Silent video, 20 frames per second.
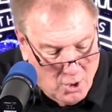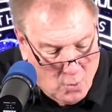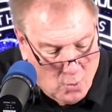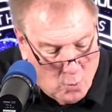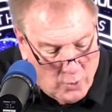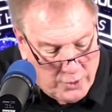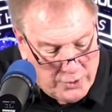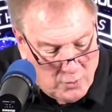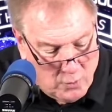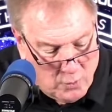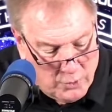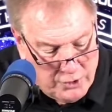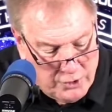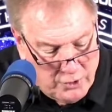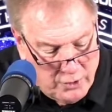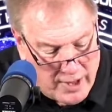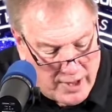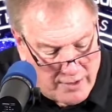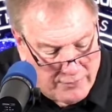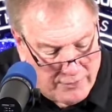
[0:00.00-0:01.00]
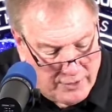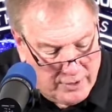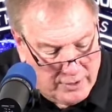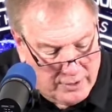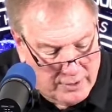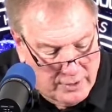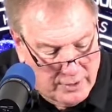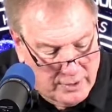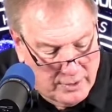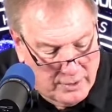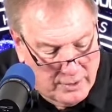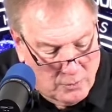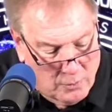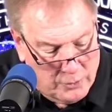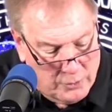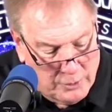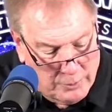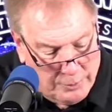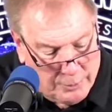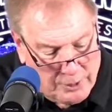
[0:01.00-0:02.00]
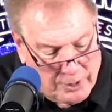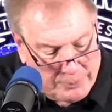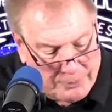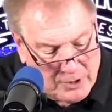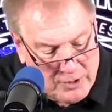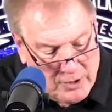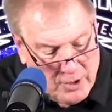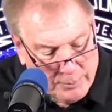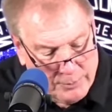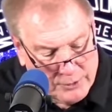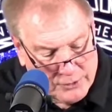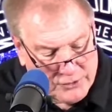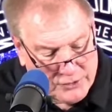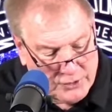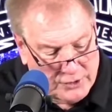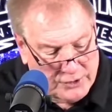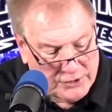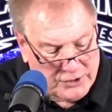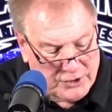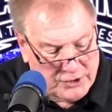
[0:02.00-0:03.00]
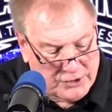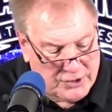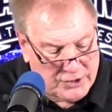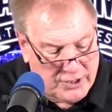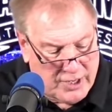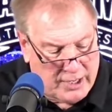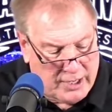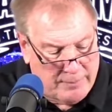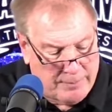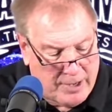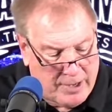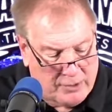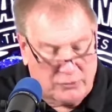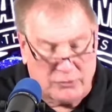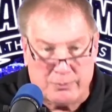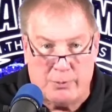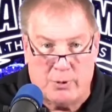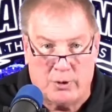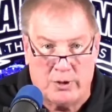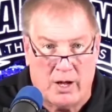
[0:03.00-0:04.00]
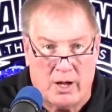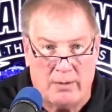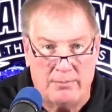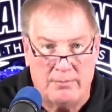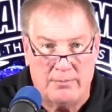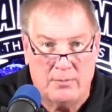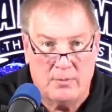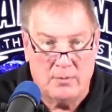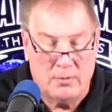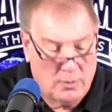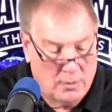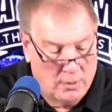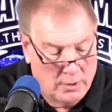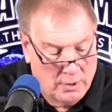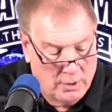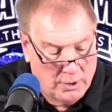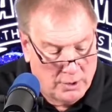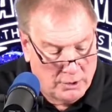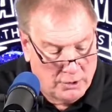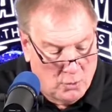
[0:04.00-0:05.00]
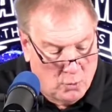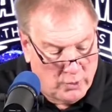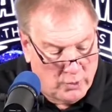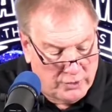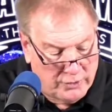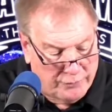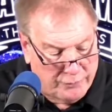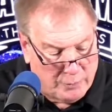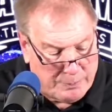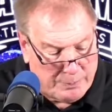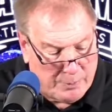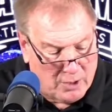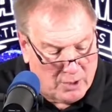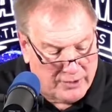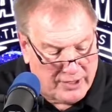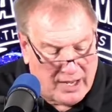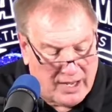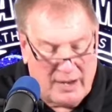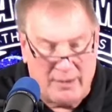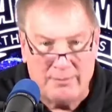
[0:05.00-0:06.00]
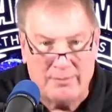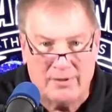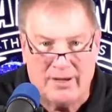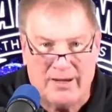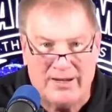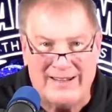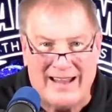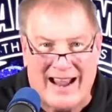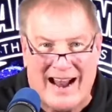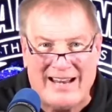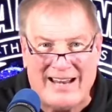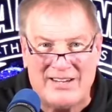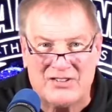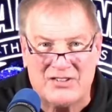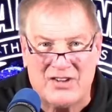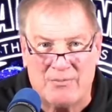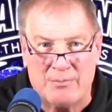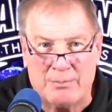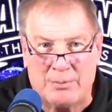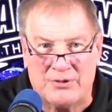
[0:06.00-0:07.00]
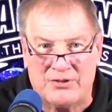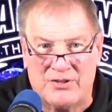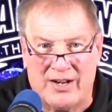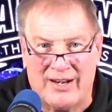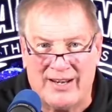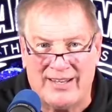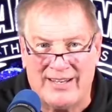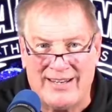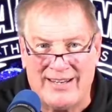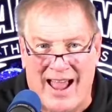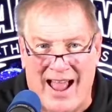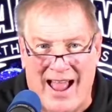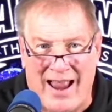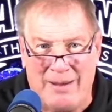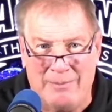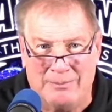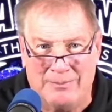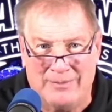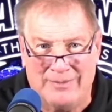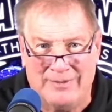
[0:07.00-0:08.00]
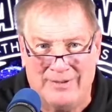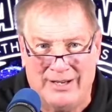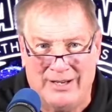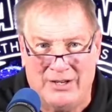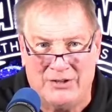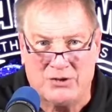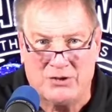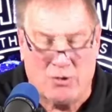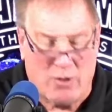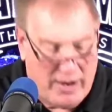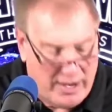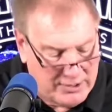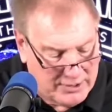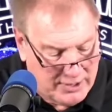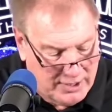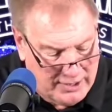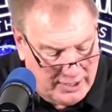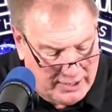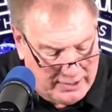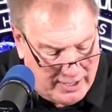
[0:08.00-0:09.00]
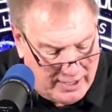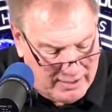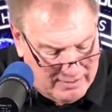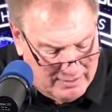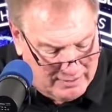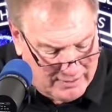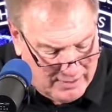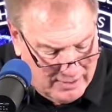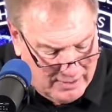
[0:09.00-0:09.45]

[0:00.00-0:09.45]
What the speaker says: When you put up the numbers the Cincinnati Bengals up, you win the football game like 97% of the time. It's crazy, and they didn't.